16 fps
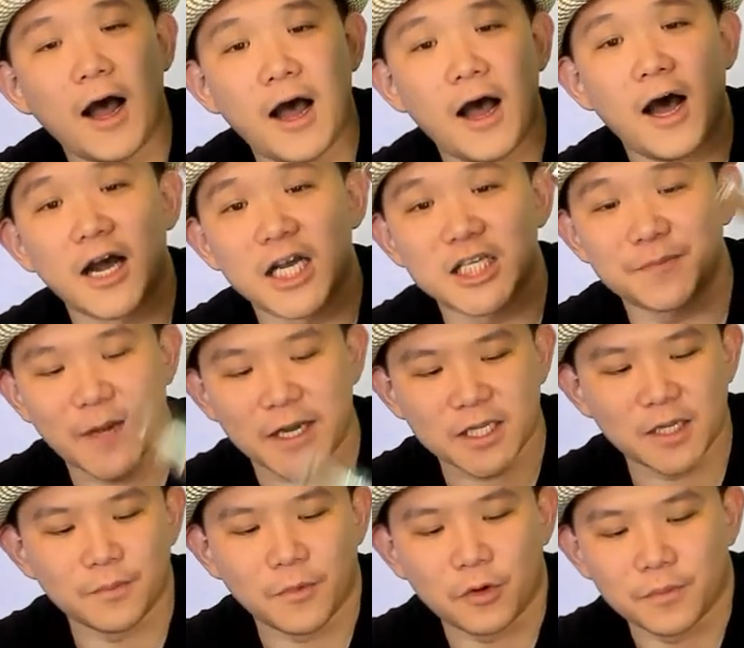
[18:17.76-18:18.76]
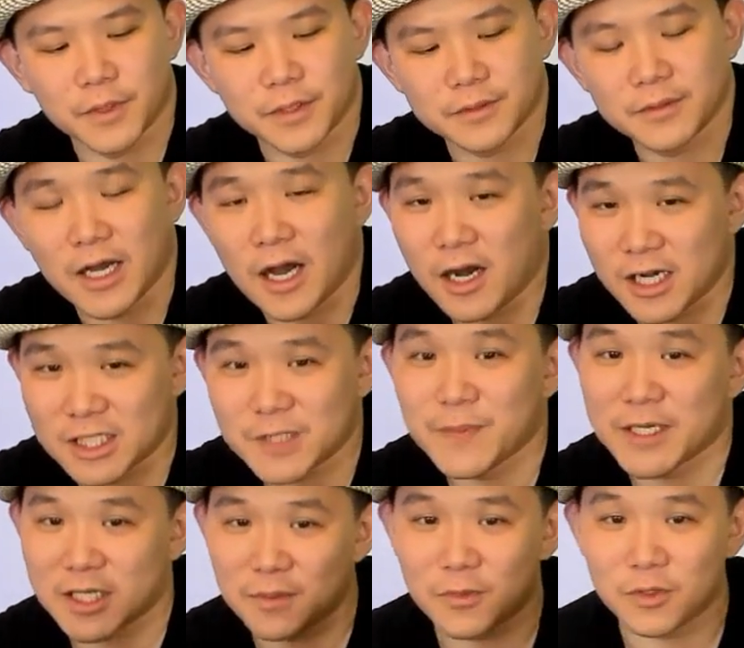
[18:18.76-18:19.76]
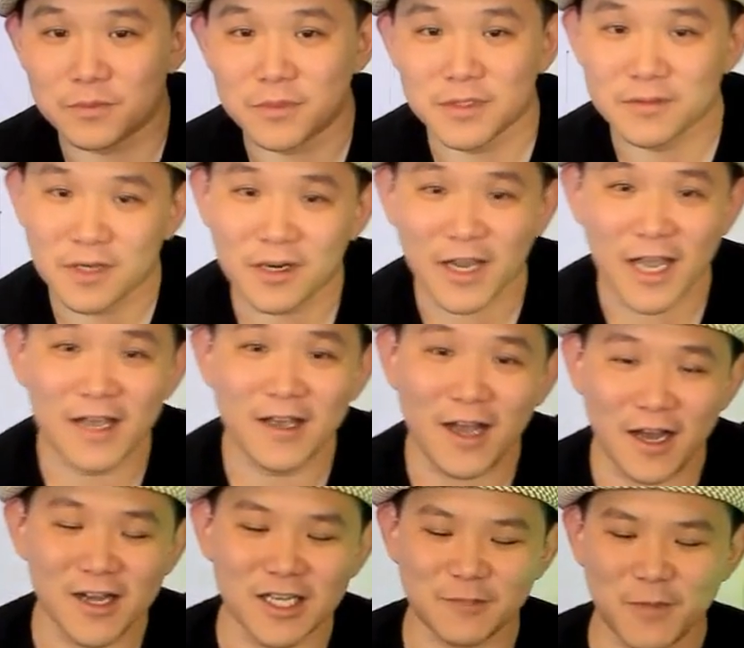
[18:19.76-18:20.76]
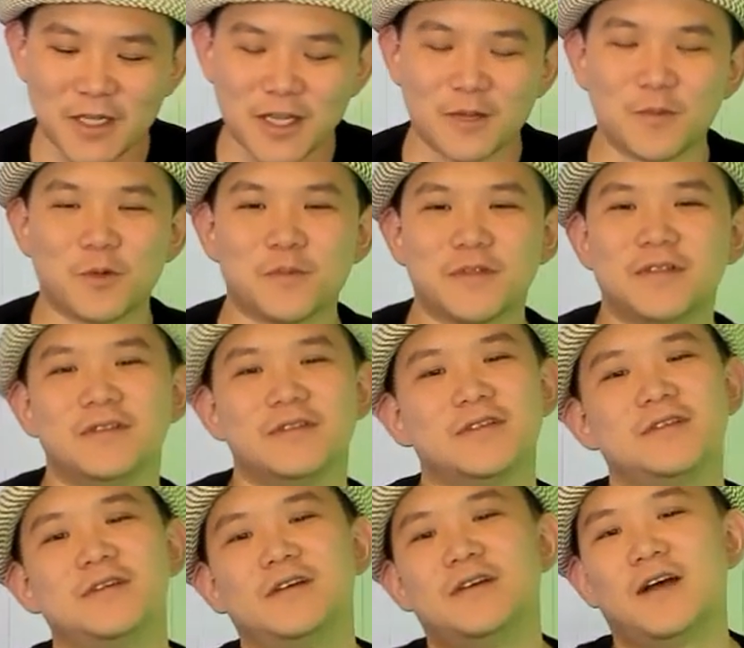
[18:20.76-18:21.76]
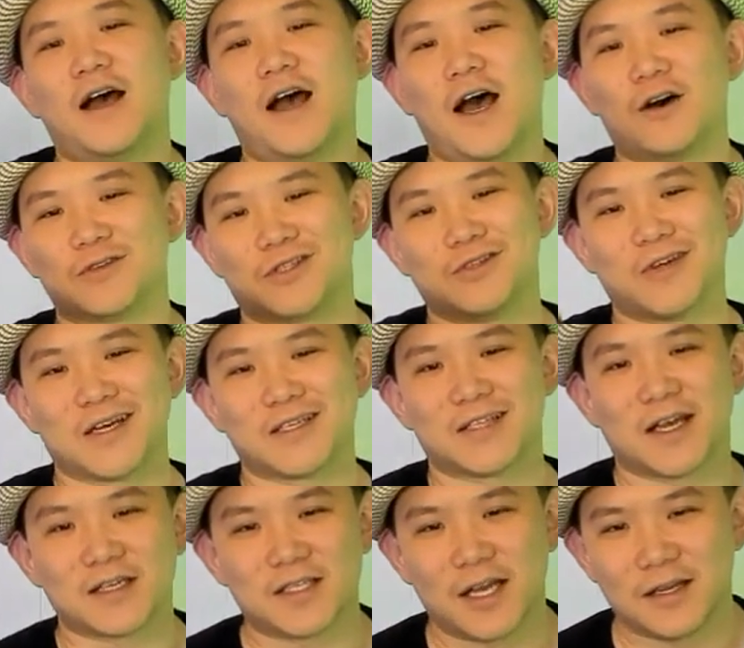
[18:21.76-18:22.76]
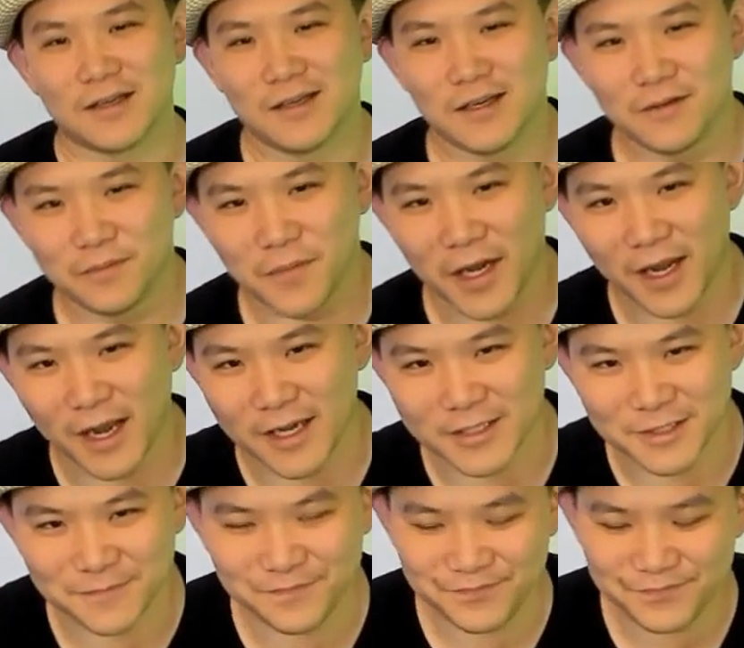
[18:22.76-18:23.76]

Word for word: unexpected moment. Unexpected moment. Okay? Unexpected moment. I'll see you guys next time. Bye, guys.